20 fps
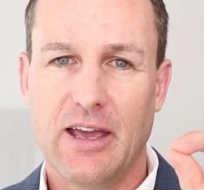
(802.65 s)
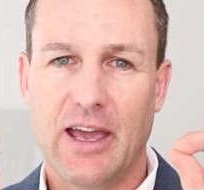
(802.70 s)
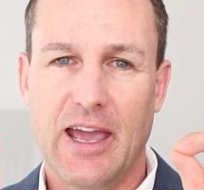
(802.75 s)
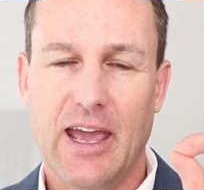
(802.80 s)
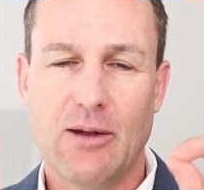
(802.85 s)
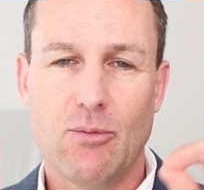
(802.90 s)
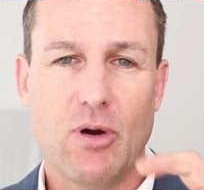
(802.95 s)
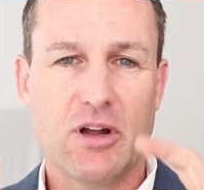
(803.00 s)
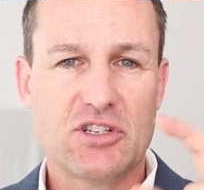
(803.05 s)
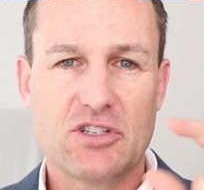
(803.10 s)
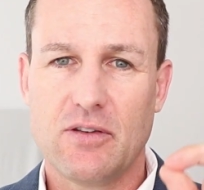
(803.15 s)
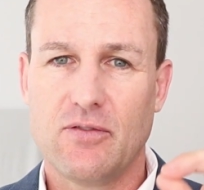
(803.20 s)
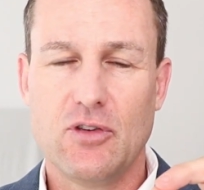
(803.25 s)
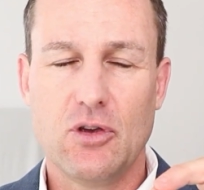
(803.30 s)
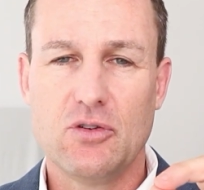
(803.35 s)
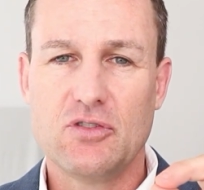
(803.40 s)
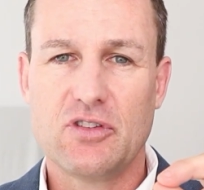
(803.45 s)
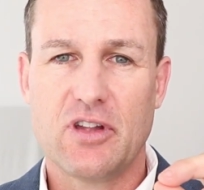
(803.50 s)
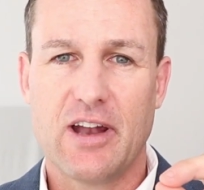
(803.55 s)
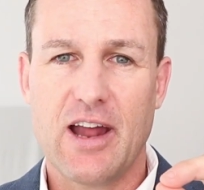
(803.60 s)
And once you've
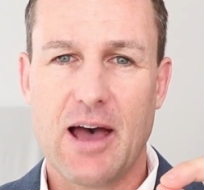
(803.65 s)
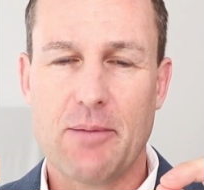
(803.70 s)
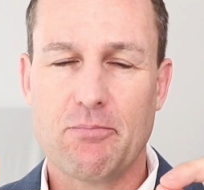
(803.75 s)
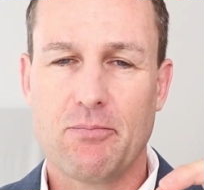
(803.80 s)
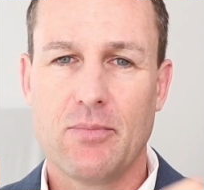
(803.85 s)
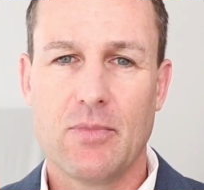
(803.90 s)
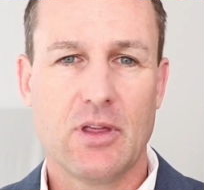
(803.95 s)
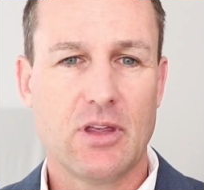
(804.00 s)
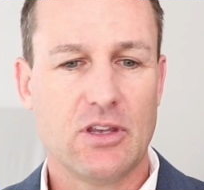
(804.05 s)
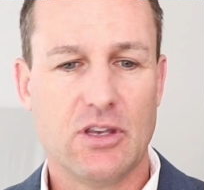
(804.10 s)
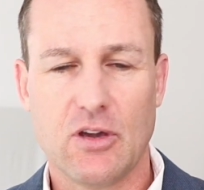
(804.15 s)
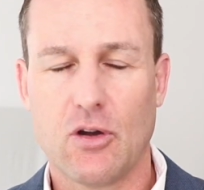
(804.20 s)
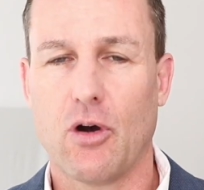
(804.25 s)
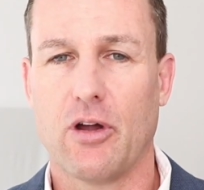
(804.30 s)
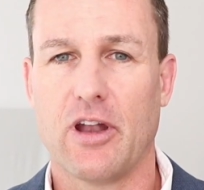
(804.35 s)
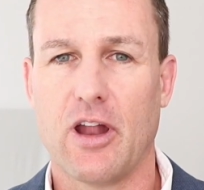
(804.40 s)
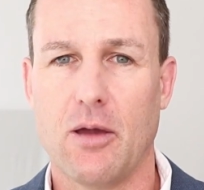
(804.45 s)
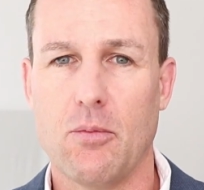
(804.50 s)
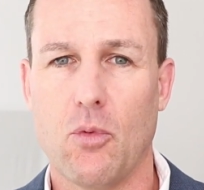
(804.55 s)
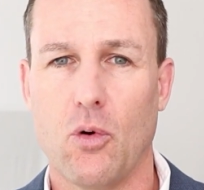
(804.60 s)
used it up, you
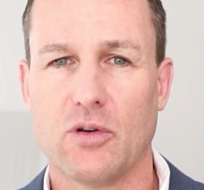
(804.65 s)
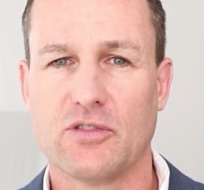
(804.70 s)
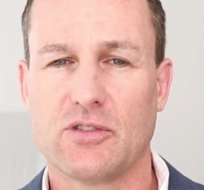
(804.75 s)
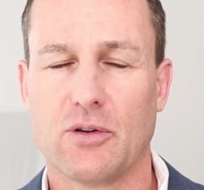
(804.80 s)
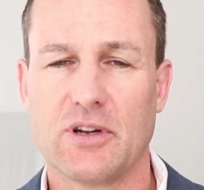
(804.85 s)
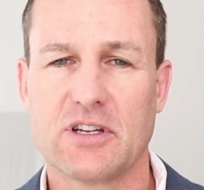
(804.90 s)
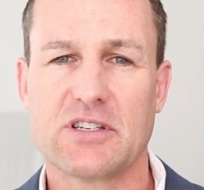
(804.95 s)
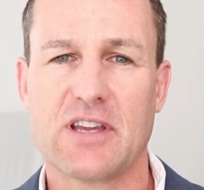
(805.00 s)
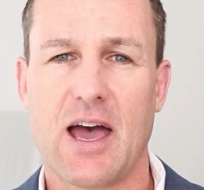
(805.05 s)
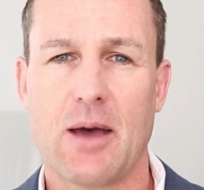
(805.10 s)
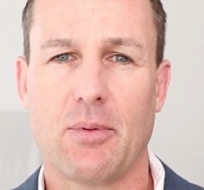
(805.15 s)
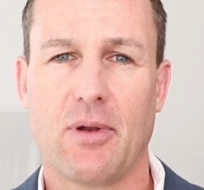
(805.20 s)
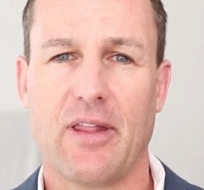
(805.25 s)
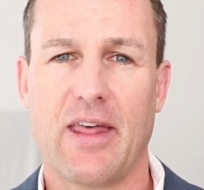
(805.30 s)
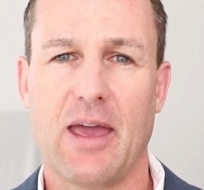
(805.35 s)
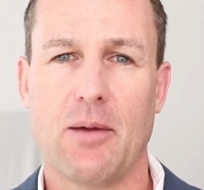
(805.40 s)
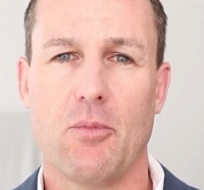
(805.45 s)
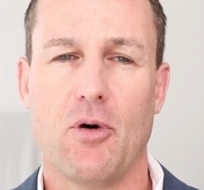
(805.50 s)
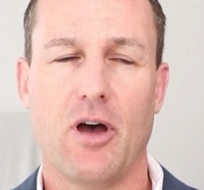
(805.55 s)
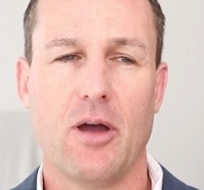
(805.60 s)
got no more. So an example of
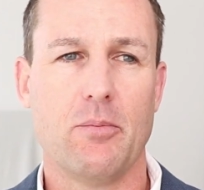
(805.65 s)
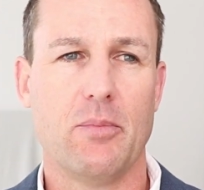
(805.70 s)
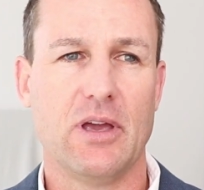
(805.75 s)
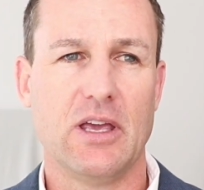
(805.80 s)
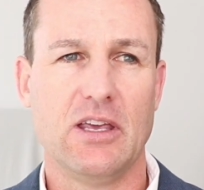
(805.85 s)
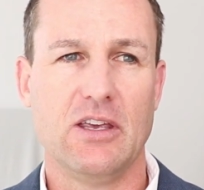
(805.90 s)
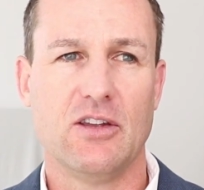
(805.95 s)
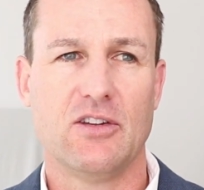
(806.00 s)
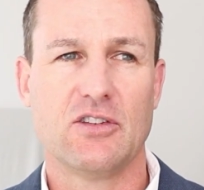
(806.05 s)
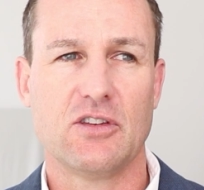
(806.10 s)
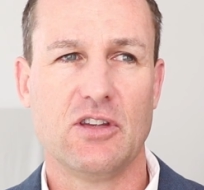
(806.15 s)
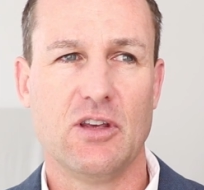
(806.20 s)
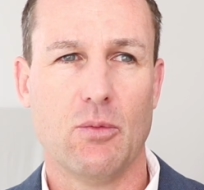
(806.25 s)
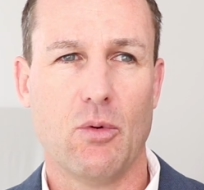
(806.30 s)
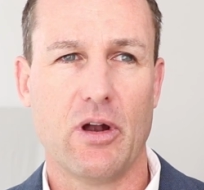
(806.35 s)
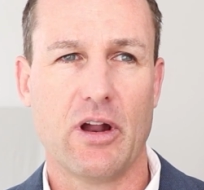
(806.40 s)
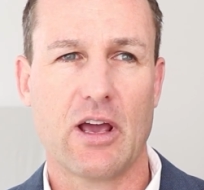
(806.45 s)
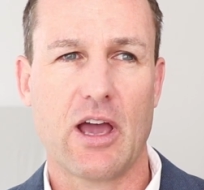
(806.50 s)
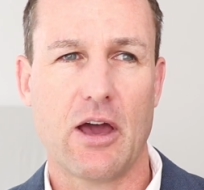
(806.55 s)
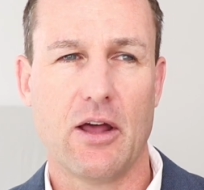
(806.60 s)
that might be you, you
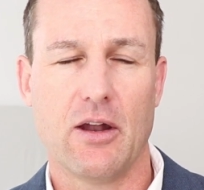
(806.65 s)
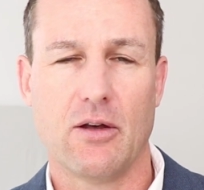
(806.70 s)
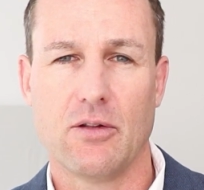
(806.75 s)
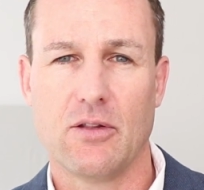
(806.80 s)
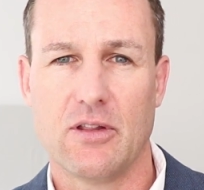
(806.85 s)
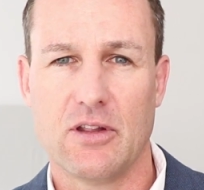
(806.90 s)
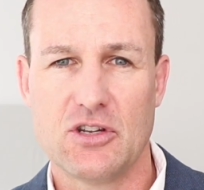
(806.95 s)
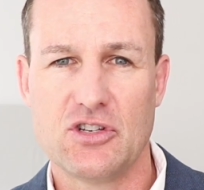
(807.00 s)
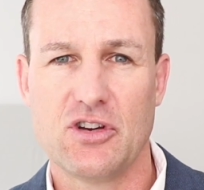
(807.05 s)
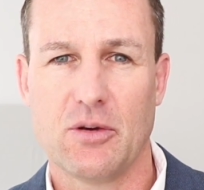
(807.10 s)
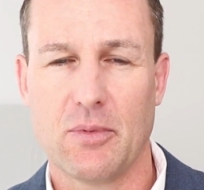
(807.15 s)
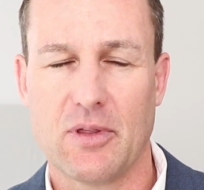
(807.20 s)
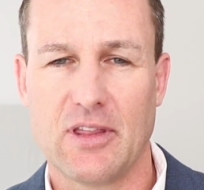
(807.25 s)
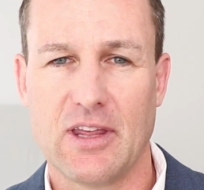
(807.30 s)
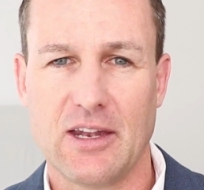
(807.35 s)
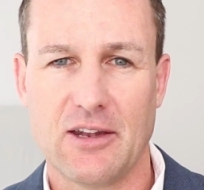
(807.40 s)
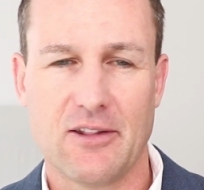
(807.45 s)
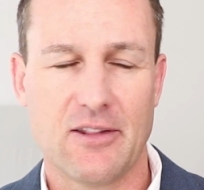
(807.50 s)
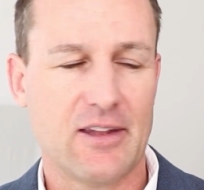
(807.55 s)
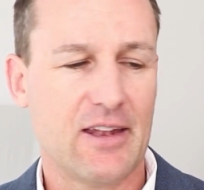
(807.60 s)
want to go to the gym at
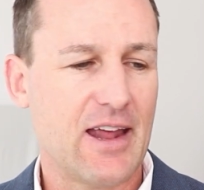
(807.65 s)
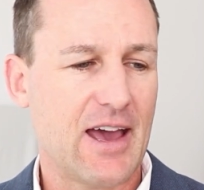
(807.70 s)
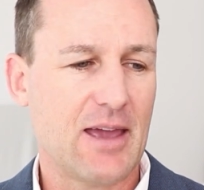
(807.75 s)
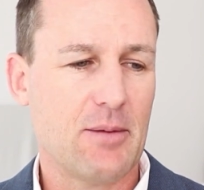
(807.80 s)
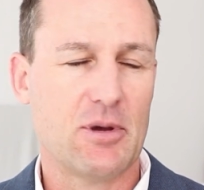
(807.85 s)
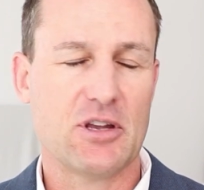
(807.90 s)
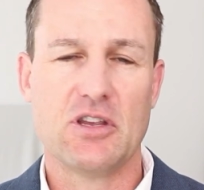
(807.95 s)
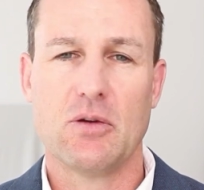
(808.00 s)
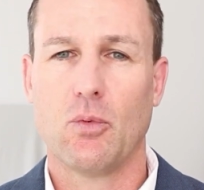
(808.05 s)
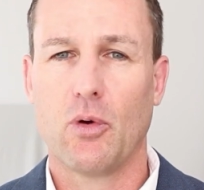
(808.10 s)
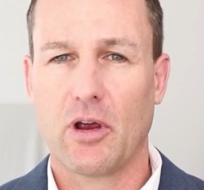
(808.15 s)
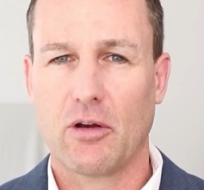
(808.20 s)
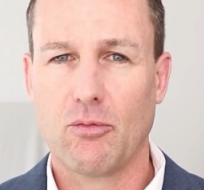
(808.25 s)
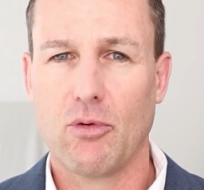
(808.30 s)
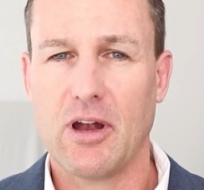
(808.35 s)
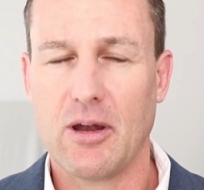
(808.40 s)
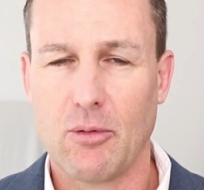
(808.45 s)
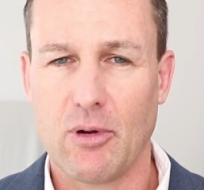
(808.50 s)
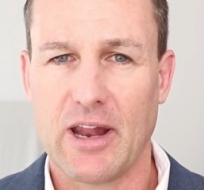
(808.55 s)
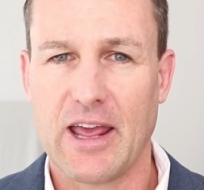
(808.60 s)
the end of the day, but you work
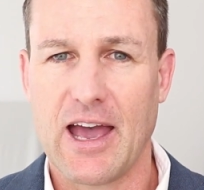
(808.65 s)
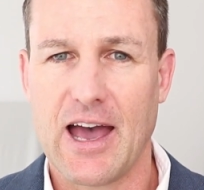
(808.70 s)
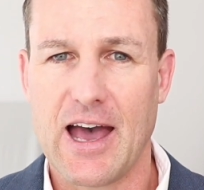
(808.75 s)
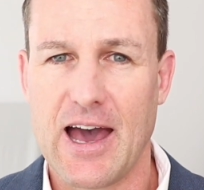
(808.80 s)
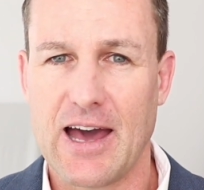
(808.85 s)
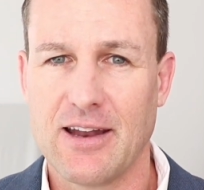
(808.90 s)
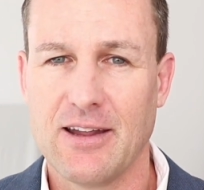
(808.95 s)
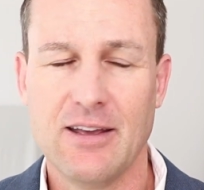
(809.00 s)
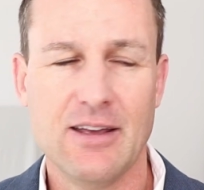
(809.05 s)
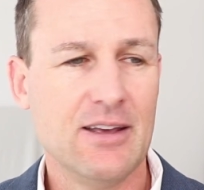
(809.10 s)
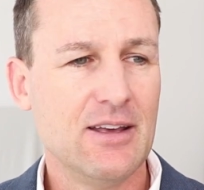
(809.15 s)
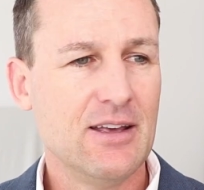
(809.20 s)
really, really hard.